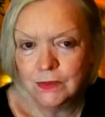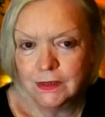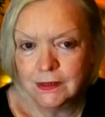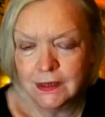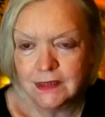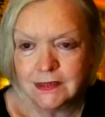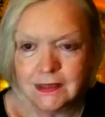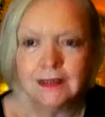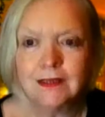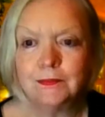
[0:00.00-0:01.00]
with a
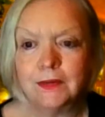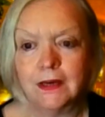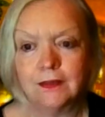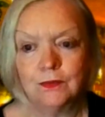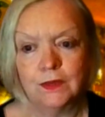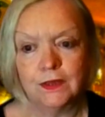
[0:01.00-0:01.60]
psychopath,